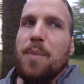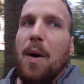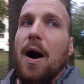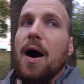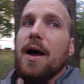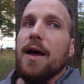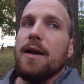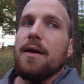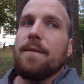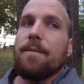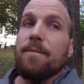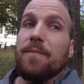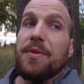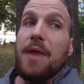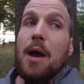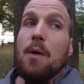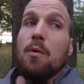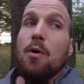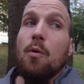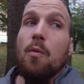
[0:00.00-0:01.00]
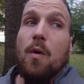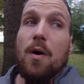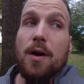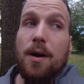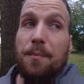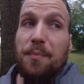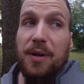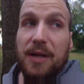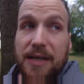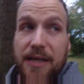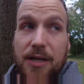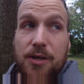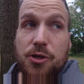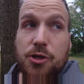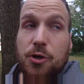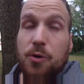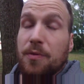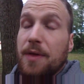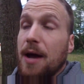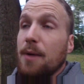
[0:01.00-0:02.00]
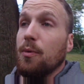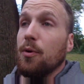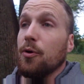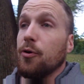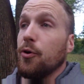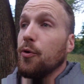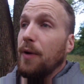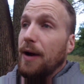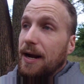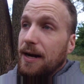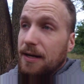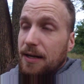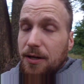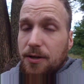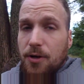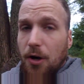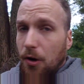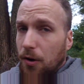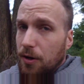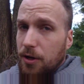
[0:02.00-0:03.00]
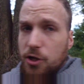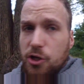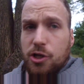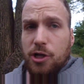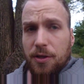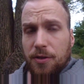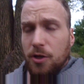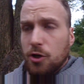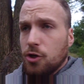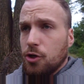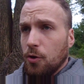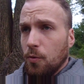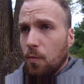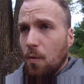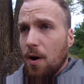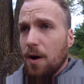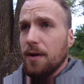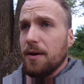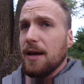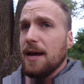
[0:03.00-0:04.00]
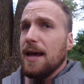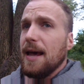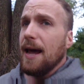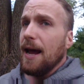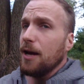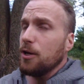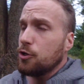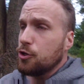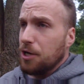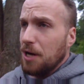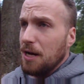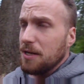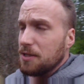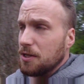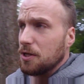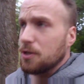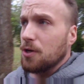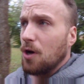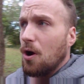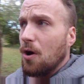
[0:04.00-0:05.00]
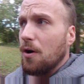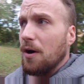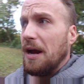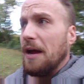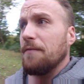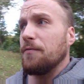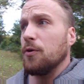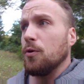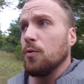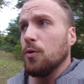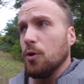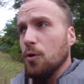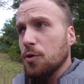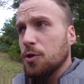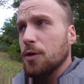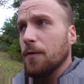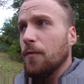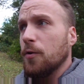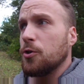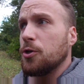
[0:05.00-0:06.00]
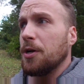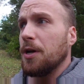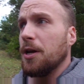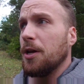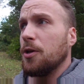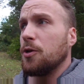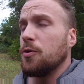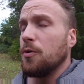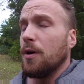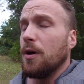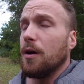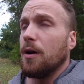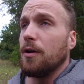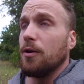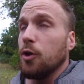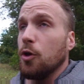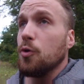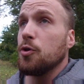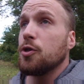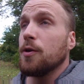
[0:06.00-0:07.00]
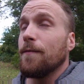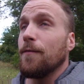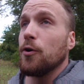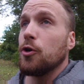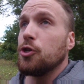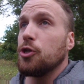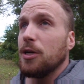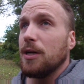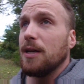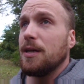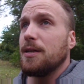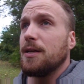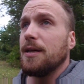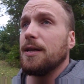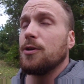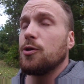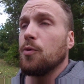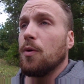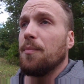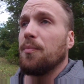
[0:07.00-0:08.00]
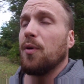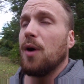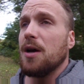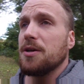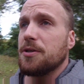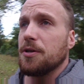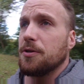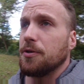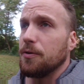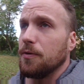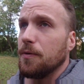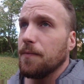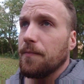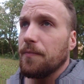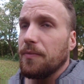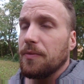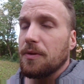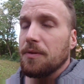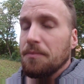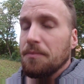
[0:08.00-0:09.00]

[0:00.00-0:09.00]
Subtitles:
but they will want to please you. They will do any dirty shit that you want, and chances are, if you lose your virginity to a prostitute,